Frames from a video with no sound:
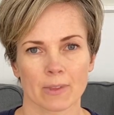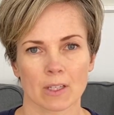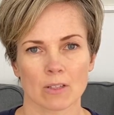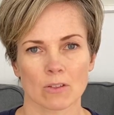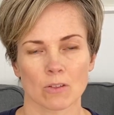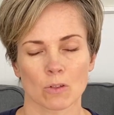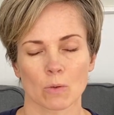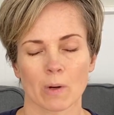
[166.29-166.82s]

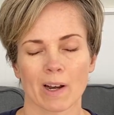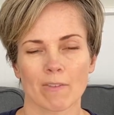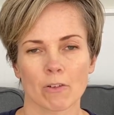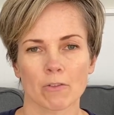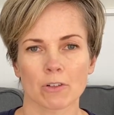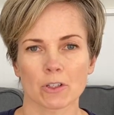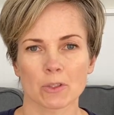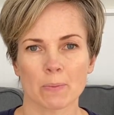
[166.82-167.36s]
So do whatever
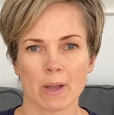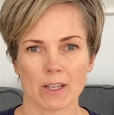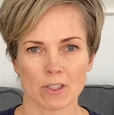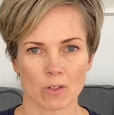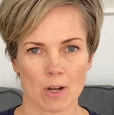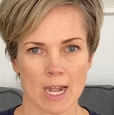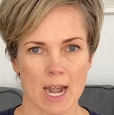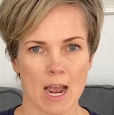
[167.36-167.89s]
feels best
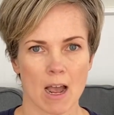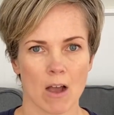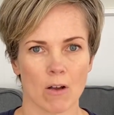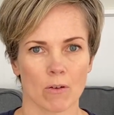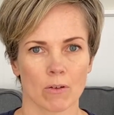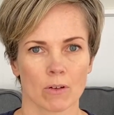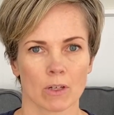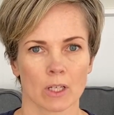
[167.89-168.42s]
right
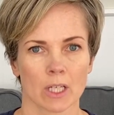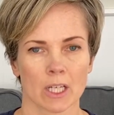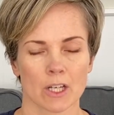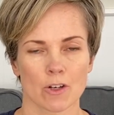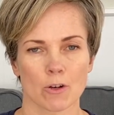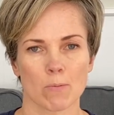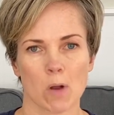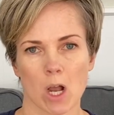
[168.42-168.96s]
now in
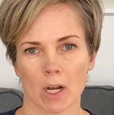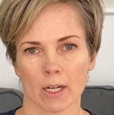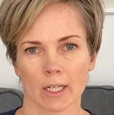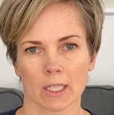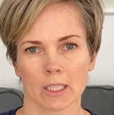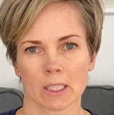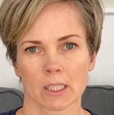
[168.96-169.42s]
your body.